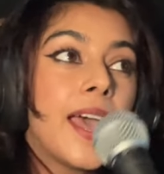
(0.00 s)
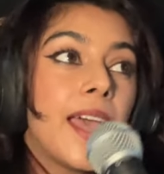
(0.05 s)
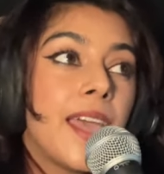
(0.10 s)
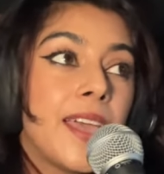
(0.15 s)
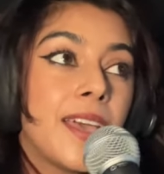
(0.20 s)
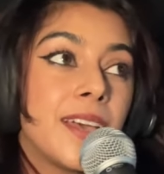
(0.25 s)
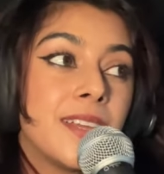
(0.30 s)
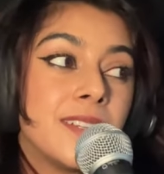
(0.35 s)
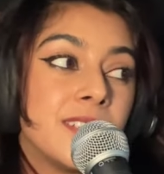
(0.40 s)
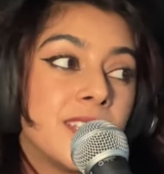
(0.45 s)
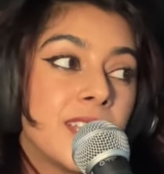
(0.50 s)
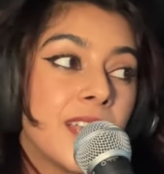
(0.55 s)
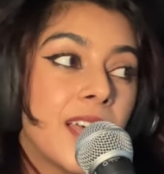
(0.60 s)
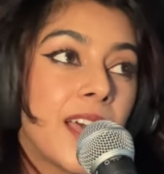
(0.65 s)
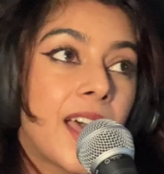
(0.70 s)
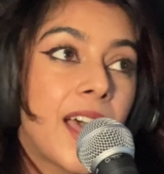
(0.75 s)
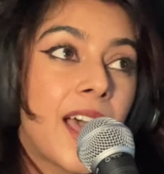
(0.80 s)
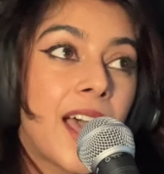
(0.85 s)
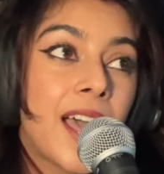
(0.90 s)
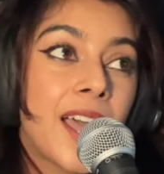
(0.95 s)
And
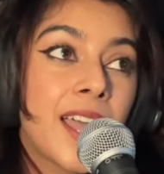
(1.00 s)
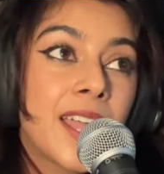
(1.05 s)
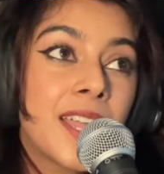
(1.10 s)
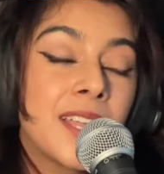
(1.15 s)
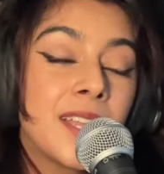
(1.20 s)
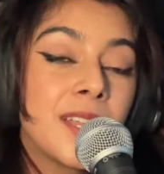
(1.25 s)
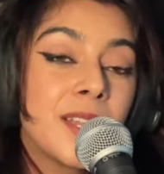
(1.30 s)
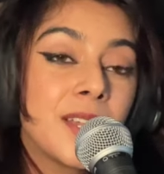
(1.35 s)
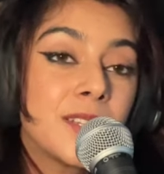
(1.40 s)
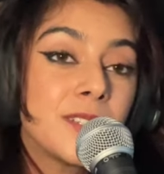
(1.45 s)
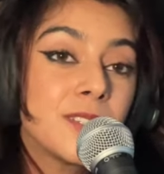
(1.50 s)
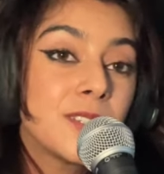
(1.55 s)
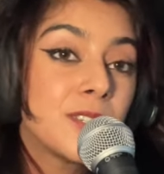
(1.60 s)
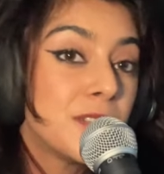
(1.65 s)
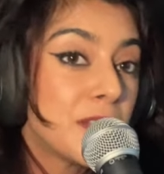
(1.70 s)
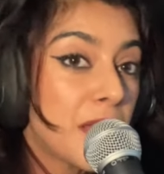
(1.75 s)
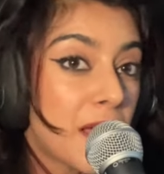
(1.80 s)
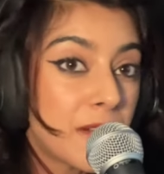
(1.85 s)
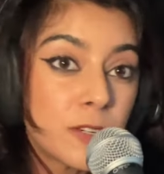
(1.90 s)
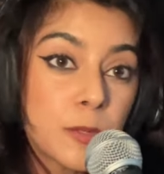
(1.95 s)
I
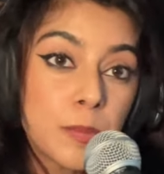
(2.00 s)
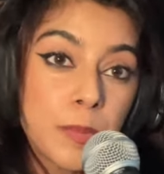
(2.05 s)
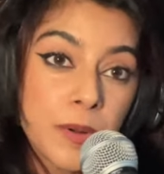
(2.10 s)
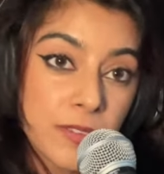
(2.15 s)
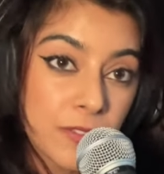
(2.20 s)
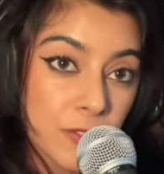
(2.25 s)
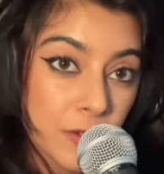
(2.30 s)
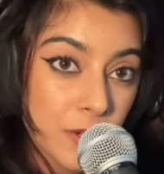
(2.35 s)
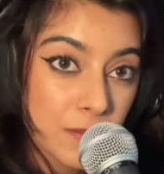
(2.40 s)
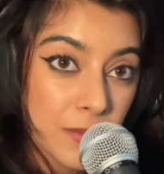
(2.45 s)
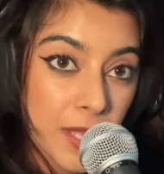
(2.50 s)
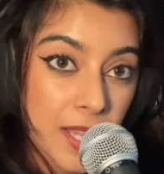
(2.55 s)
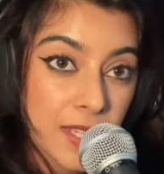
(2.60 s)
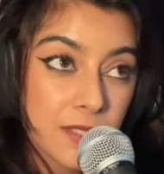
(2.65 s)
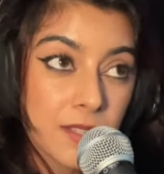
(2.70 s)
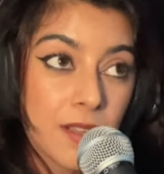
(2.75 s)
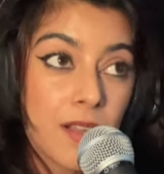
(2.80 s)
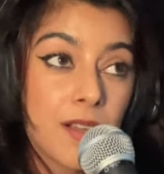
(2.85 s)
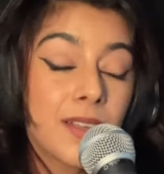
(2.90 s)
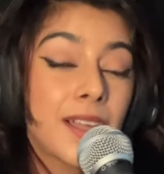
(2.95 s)
never performed
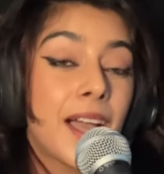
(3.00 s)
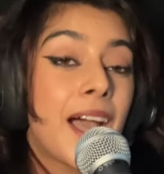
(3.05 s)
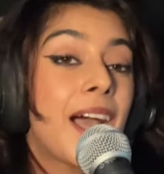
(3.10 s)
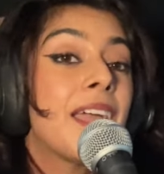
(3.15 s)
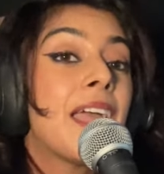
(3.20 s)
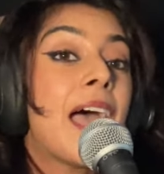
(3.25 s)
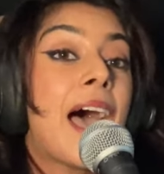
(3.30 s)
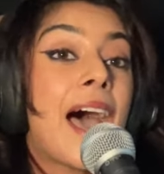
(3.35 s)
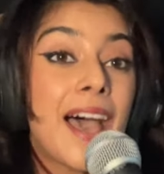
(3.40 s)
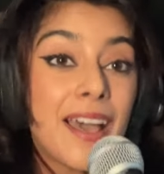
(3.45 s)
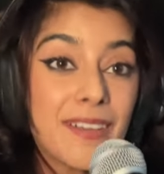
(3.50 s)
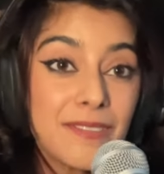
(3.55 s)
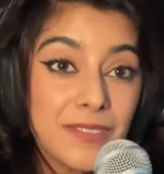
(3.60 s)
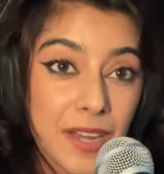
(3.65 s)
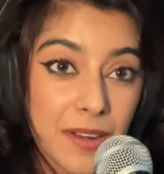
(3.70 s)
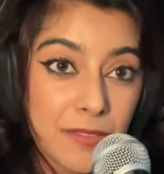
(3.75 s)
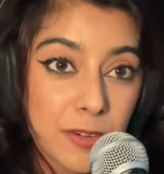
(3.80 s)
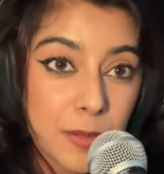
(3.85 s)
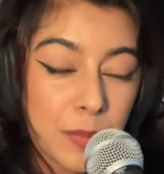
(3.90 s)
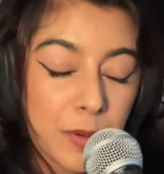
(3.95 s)
that song. I have
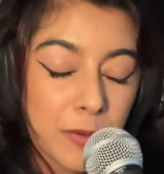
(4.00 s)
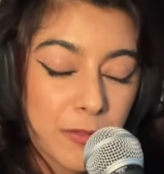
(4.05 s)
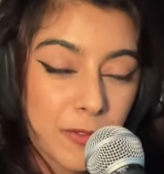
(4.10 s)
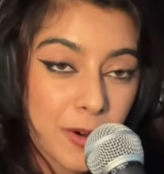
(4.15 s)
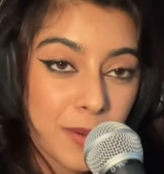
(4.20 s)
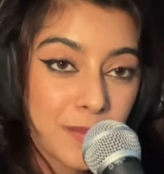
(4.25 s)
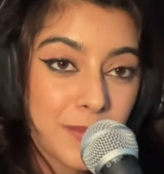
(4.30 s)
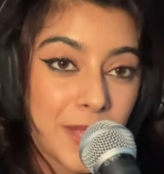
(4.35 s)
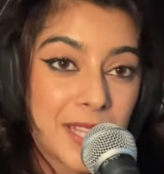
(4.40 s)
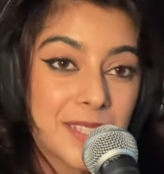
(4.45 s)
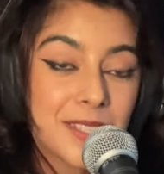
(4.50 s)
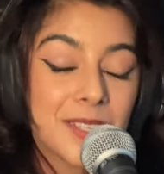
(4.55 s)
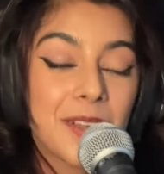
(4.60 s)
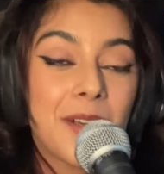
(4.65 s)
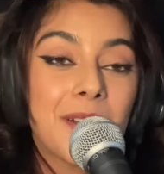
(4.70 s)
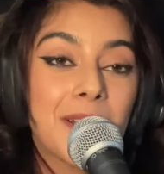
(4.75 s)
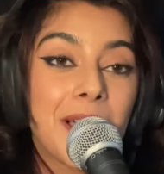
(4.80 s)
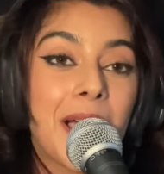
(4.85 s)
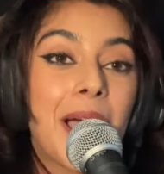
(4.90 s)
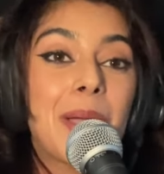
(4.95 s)
never performed that
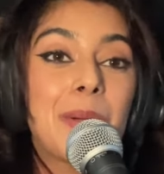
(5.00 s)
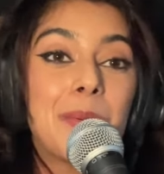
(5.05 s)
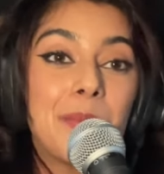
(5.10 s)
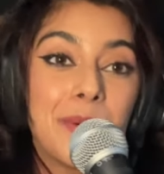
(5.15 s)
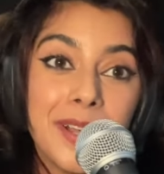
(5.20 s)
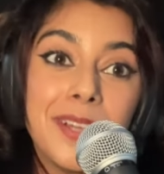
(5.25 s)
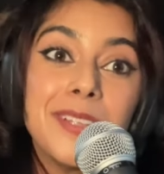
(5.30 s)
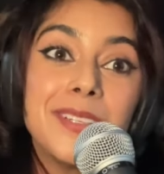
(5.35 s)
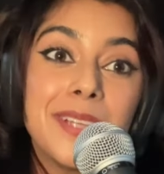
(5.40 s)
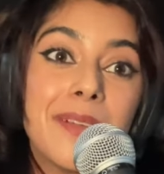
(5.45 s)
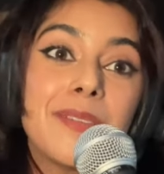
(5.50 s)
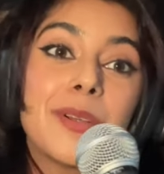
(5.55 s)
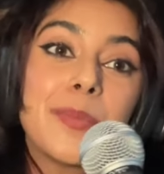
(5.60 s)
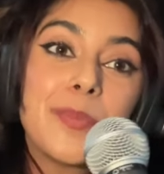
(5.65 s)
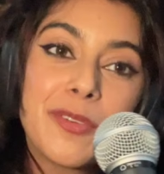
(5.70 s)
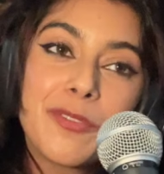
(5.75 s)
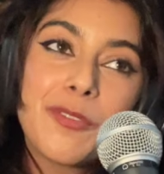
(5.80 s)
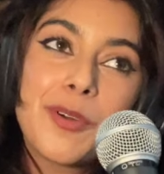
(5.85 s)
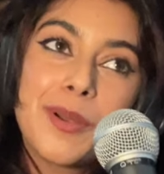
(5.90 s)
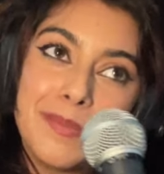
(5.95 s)
song. I will never
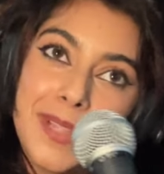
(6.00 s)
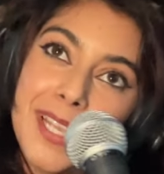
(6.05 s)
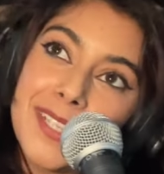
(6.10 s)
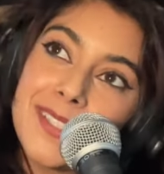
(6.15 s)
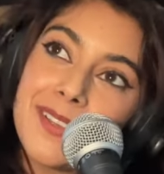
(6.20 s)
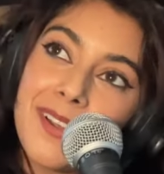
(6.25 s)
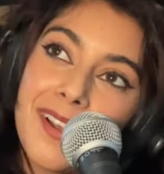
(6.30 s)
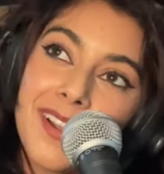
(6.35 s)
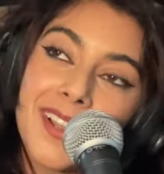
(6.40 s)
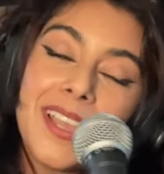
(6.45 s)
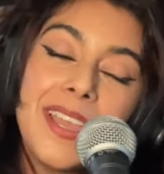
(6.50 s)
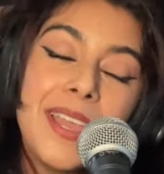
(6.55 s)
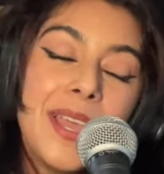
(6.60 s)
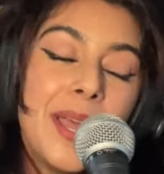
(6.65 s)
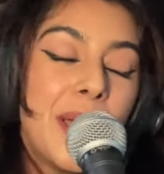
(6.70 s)
perform that song.